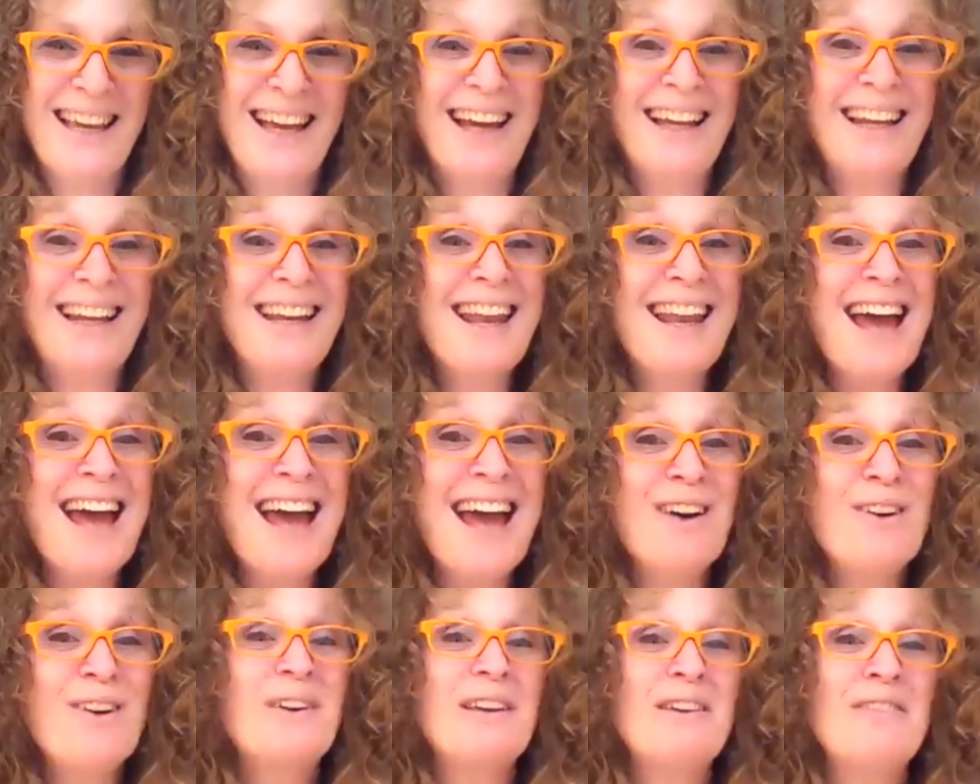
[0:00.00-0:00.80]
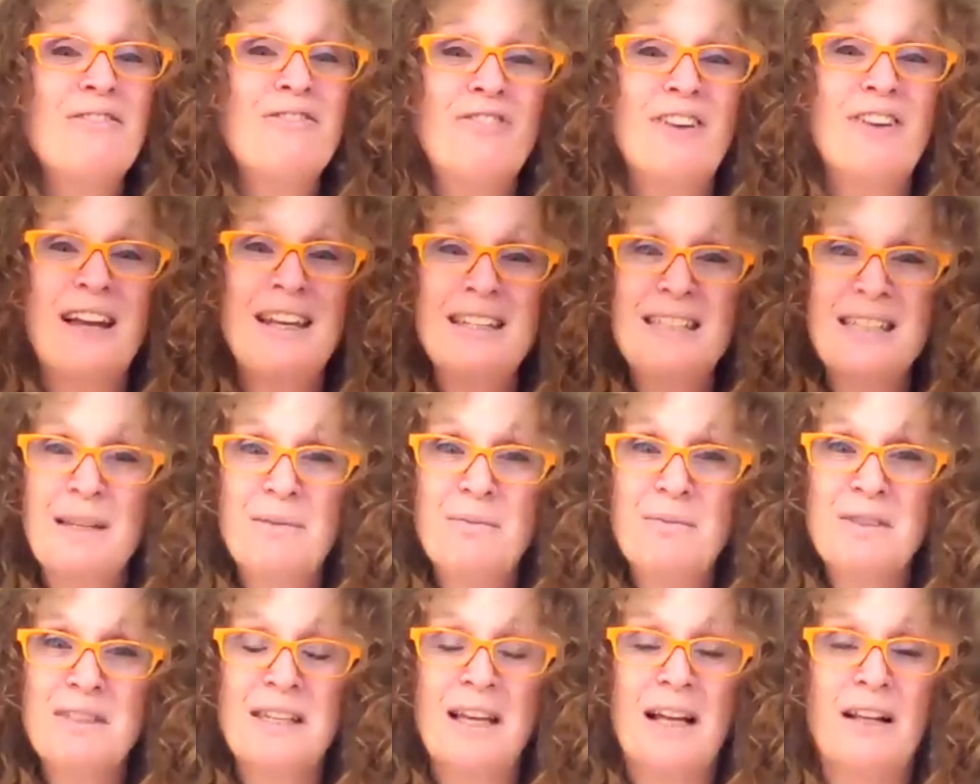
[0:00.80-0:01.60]
And now he finds
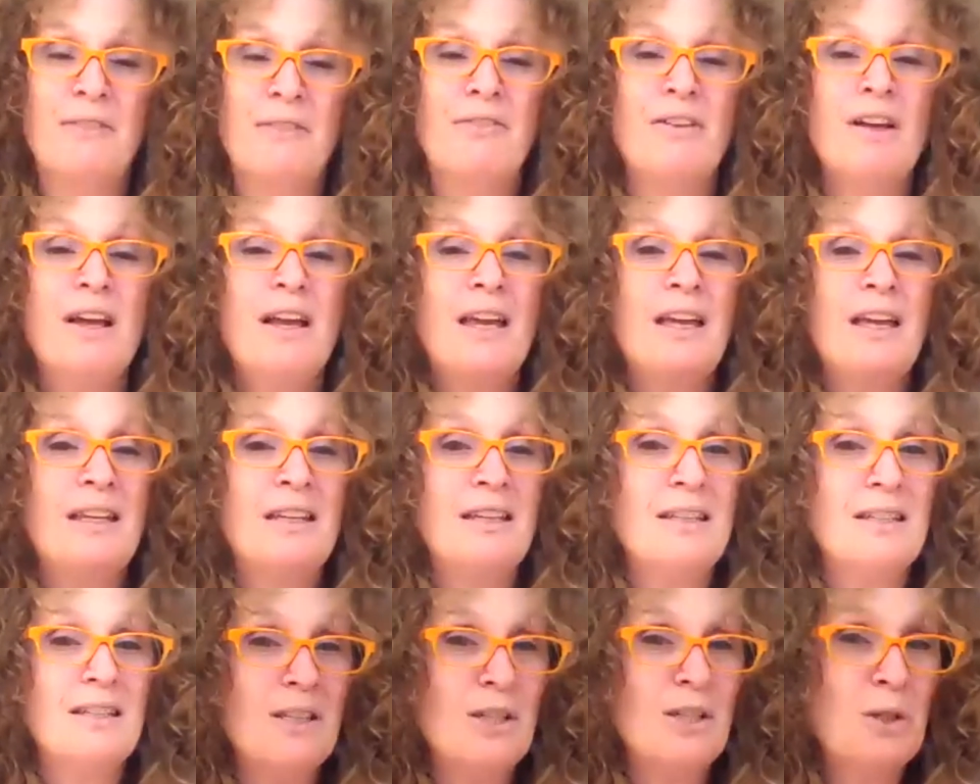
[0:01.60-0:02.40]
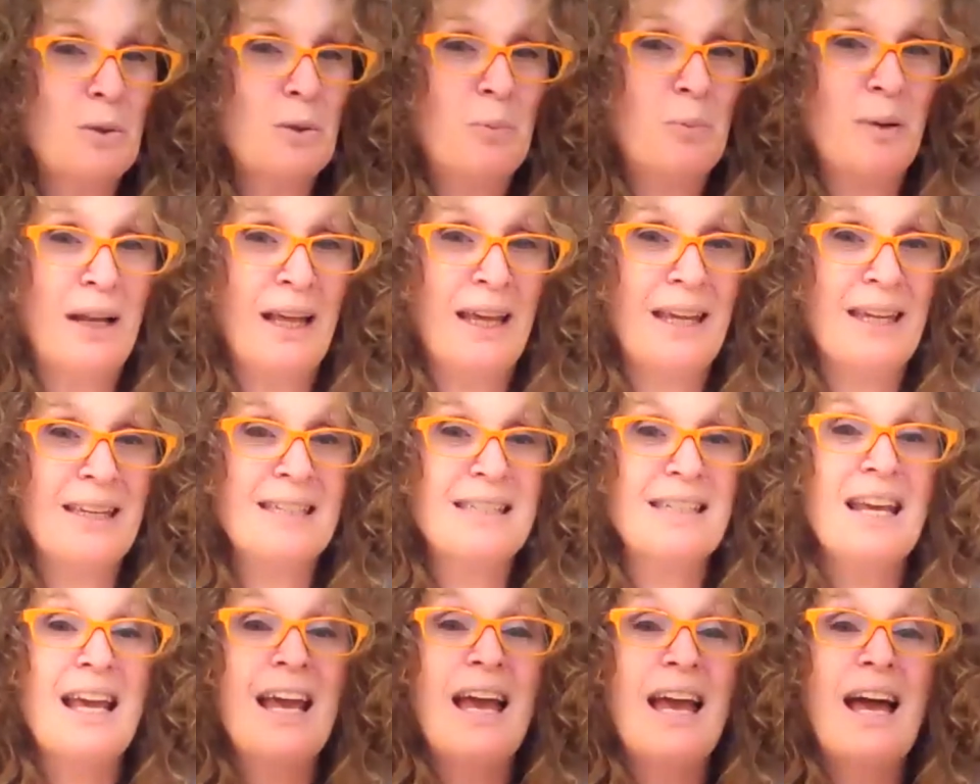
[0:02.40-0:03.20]
himself in his new
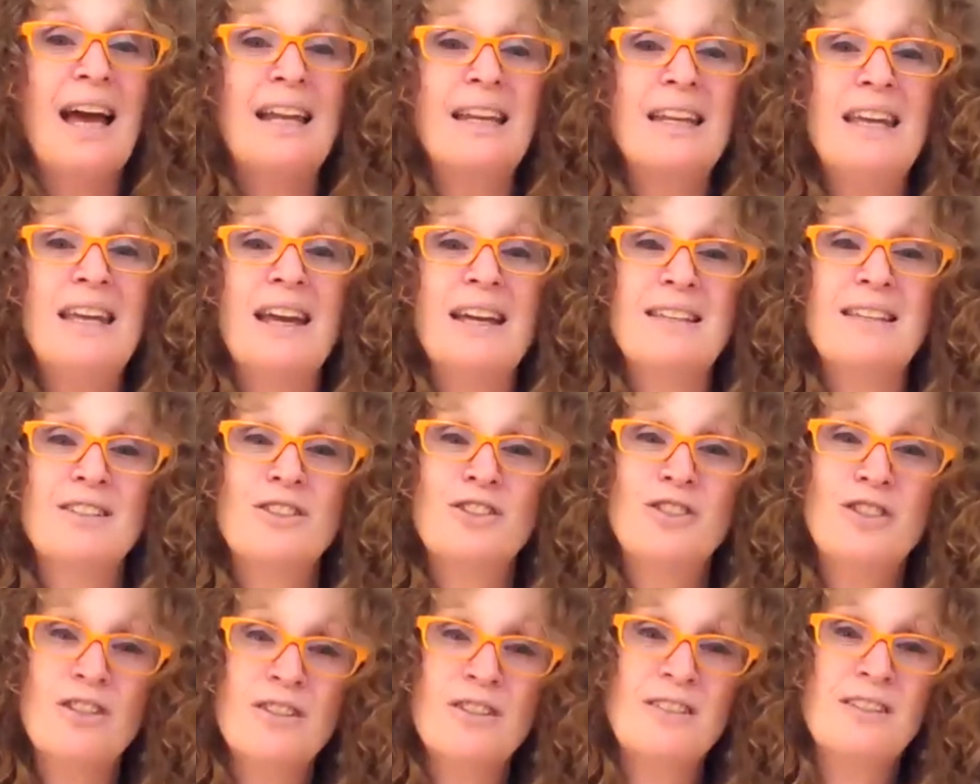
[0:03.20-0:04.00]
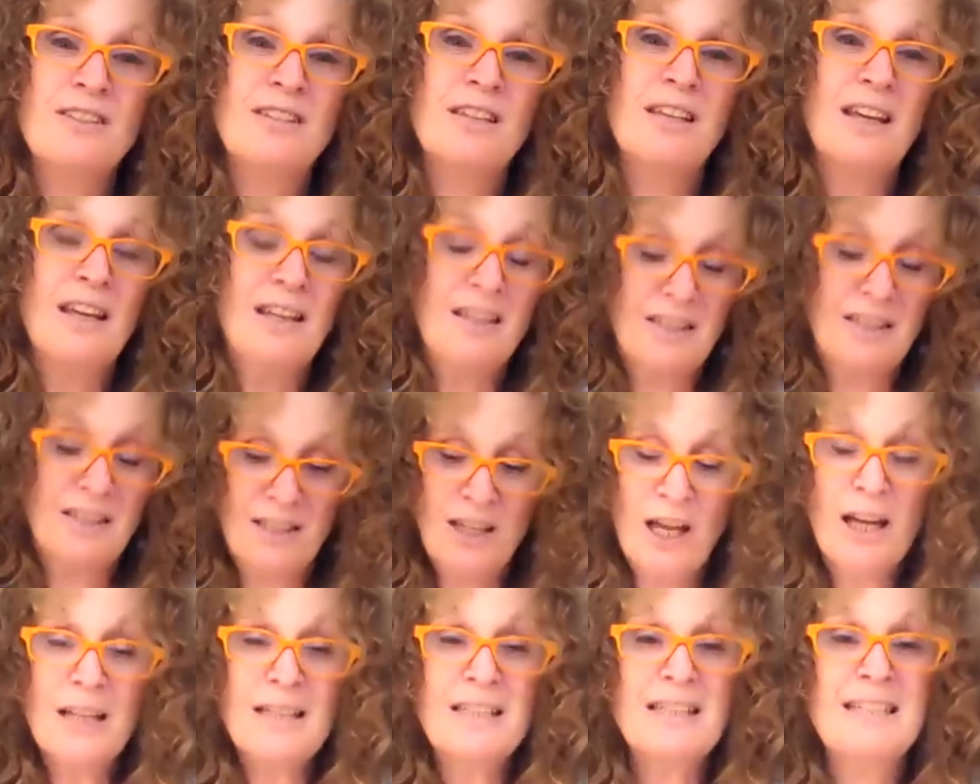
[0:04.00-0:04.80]
place and he has just
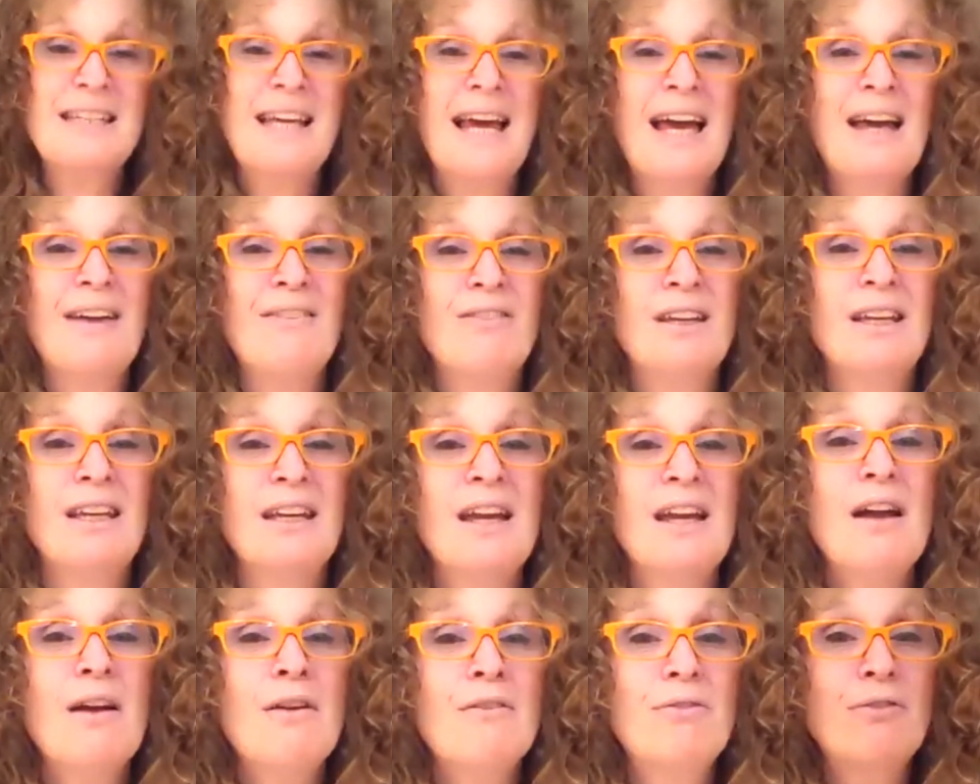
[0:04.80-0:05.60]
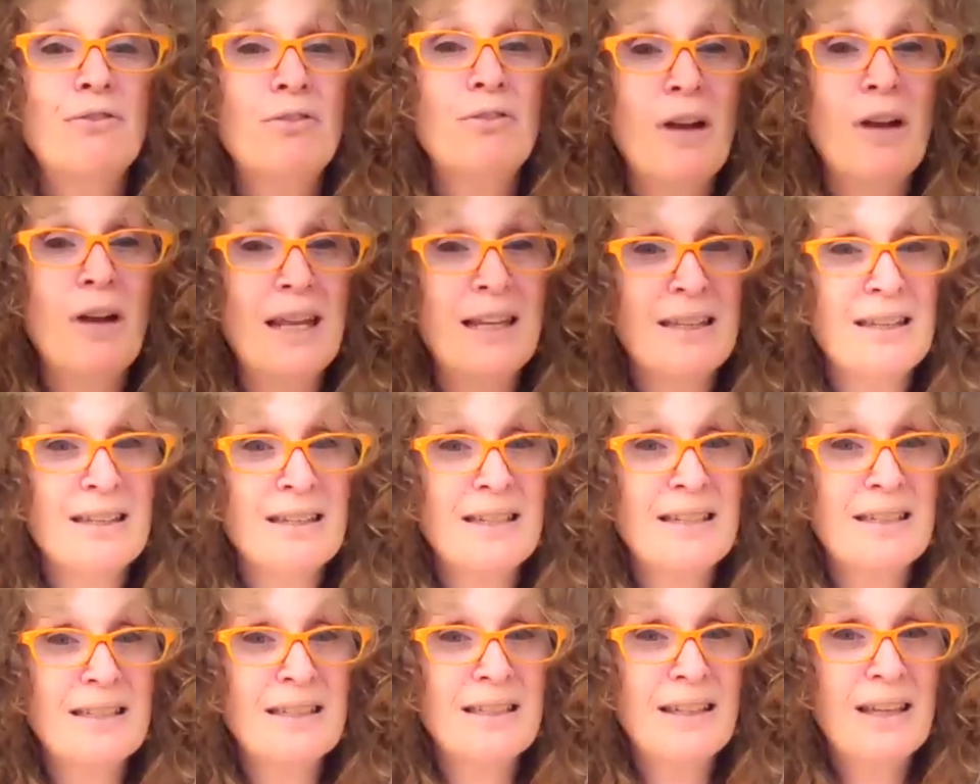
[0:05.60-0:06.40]
started having
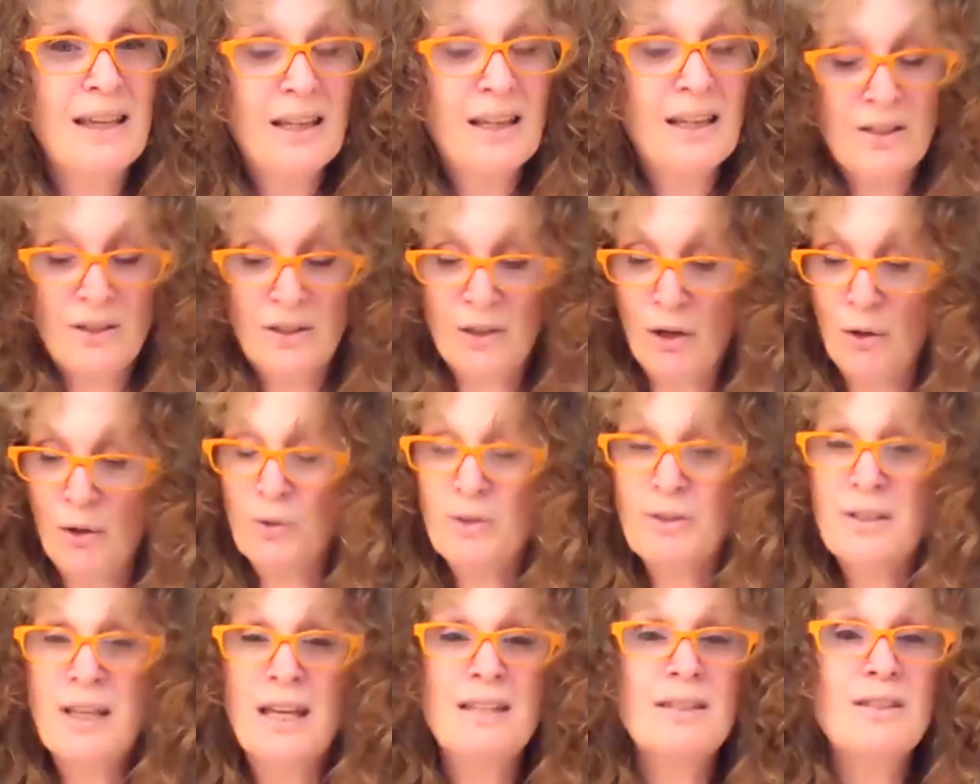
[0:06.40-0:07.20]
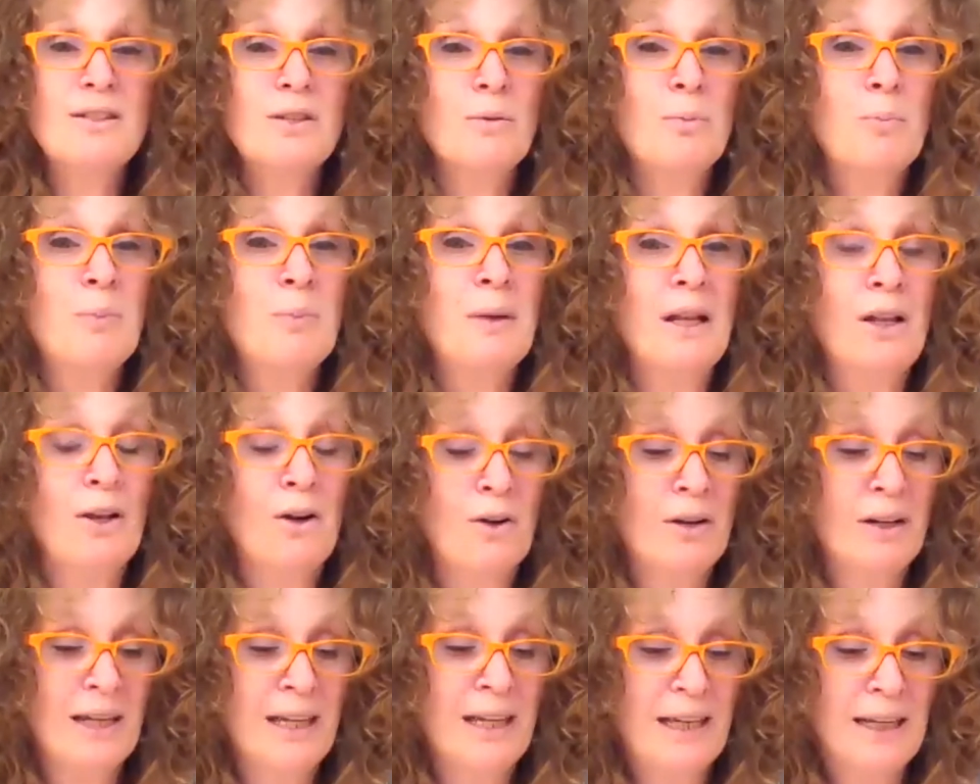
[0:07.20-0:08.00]
friends. So sense of
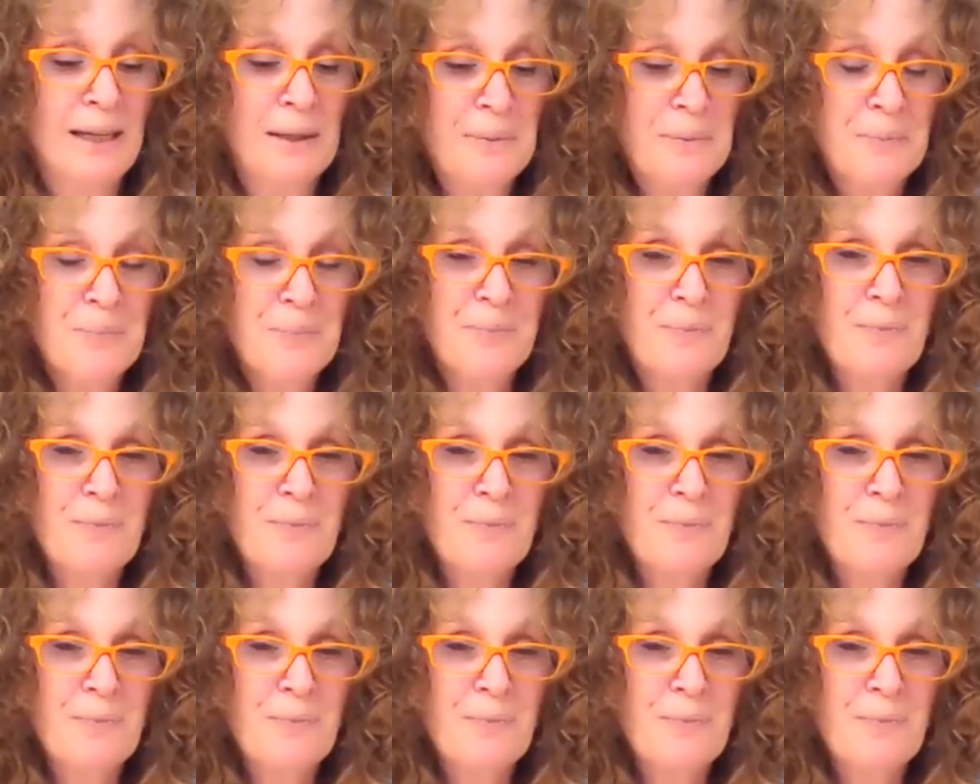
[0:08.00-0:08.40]
belonging.